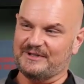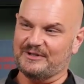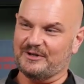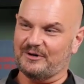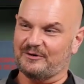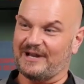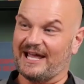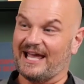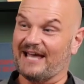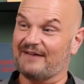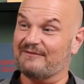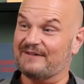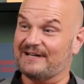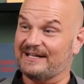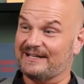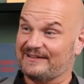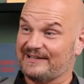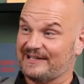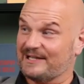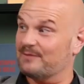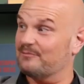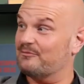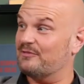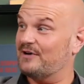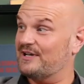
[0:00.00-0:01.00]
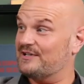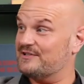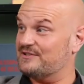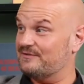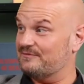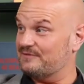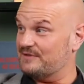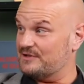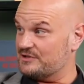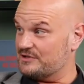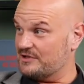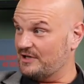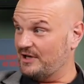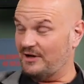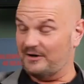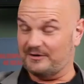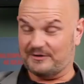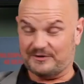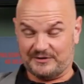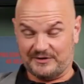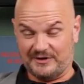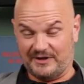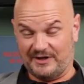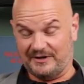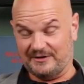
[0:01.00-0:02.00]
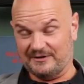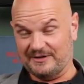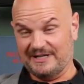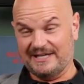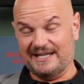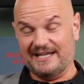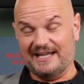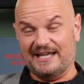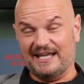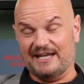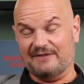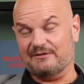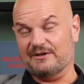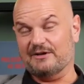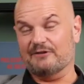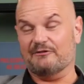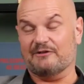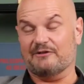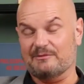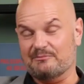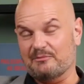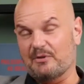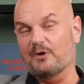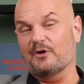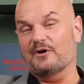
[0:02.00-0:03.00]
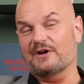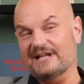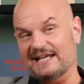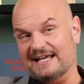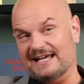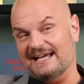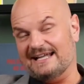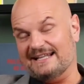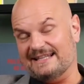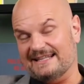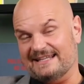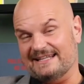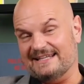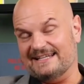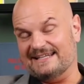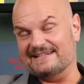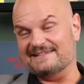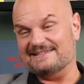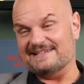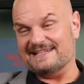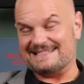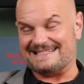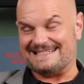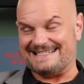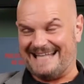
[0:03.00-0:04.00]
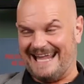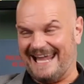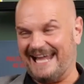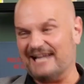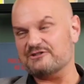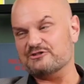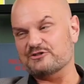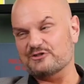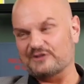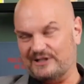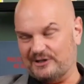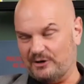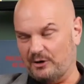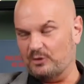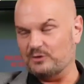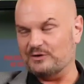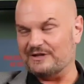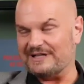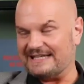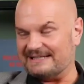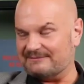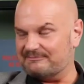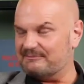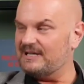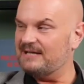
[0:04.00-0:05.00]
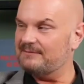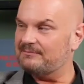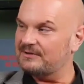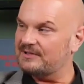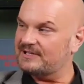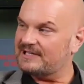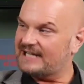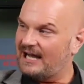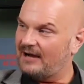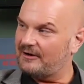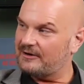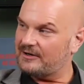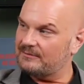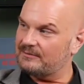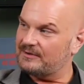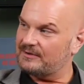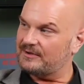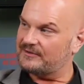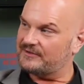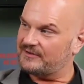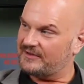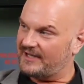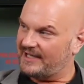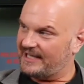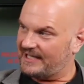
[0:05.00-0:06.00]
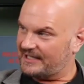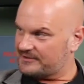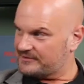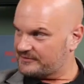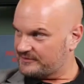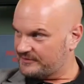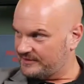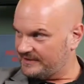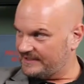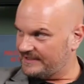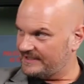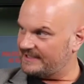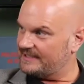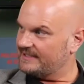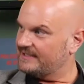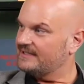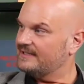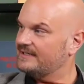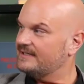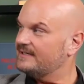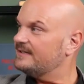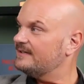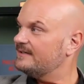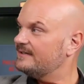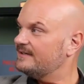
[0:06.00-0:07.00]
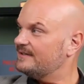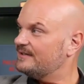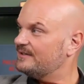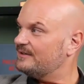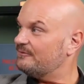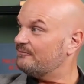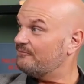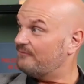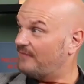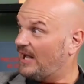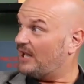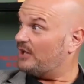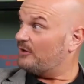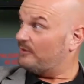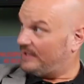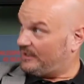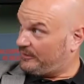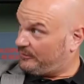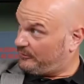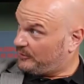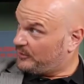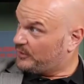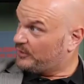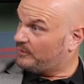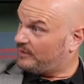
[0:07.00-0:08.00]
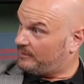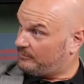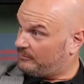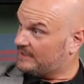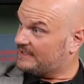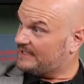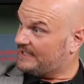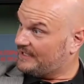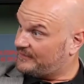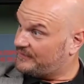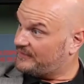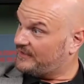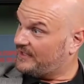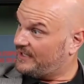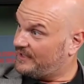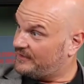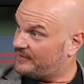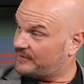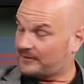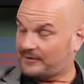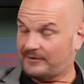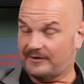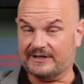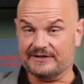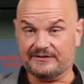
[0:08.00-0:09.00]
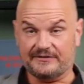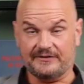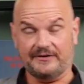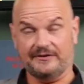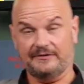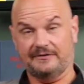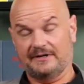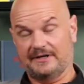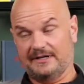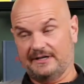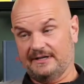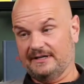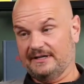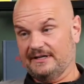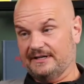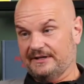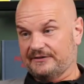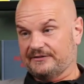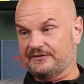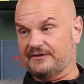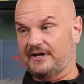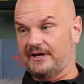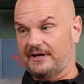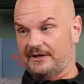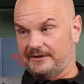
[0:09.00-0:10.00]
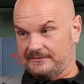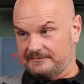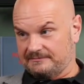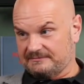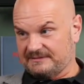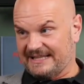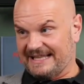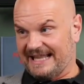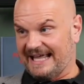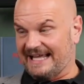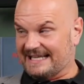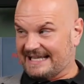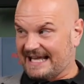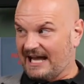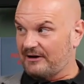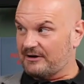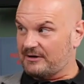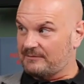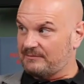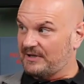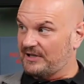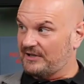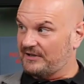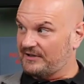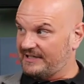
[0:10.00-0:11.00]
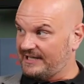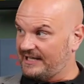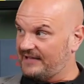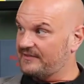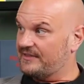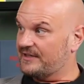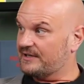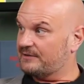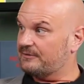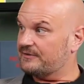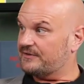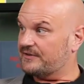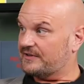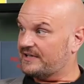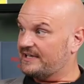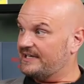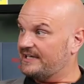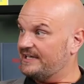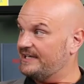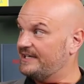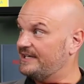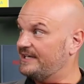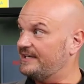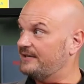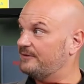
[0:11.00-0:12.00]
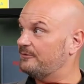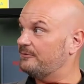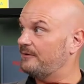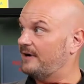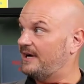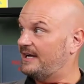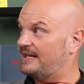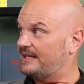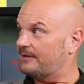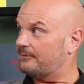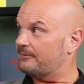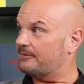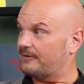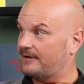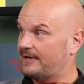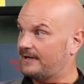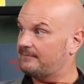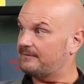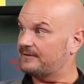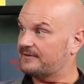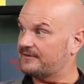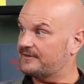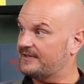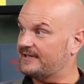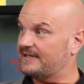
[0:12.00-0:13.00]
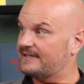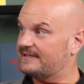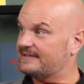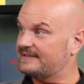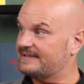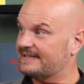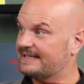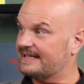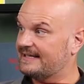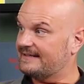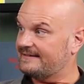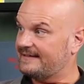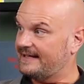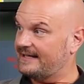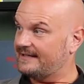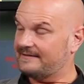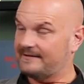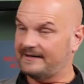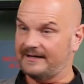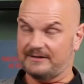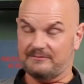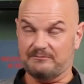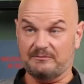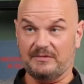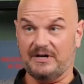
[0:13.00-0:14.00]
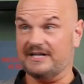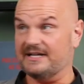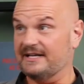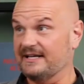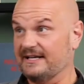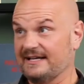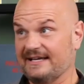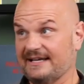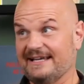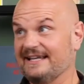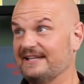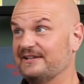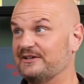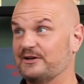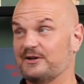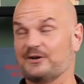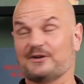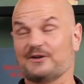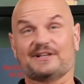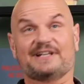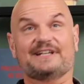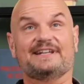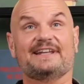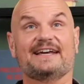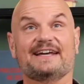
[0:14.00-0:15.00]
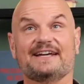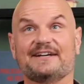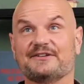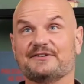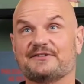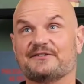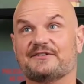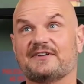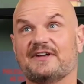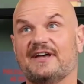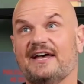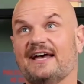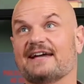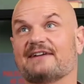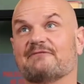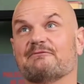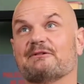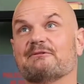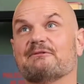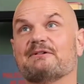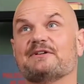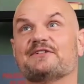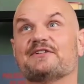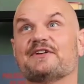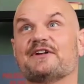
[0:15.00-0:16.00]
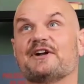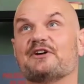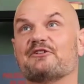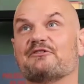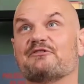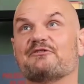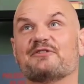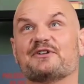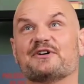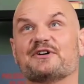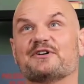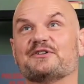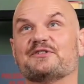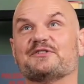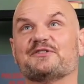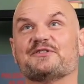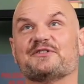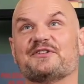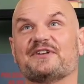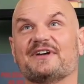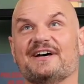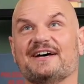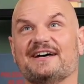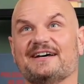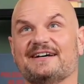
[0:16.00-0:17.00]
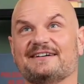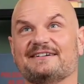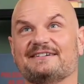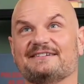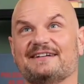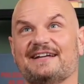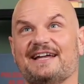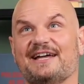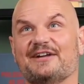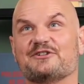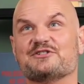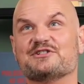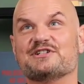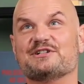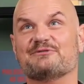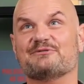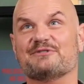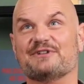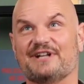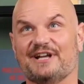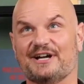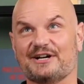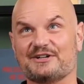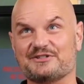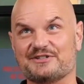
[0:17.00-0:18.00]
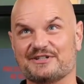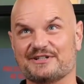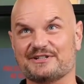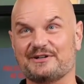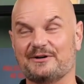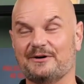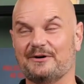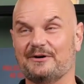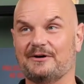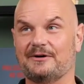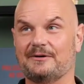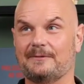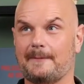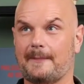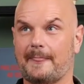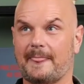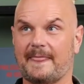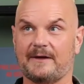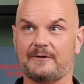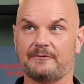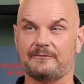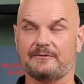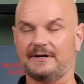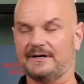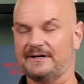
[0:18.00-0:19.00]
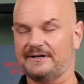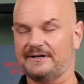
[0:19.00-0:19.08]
you don't have anything impressive to show. So mm-hmm. if you're reporting on things, that's naturally holding people accountable to actually following through on what they say they're going to. So that accountability, I think, was a key way that we were able to, to get that done. But in the early days, heck, when we set our first uh, energy reduction goal, there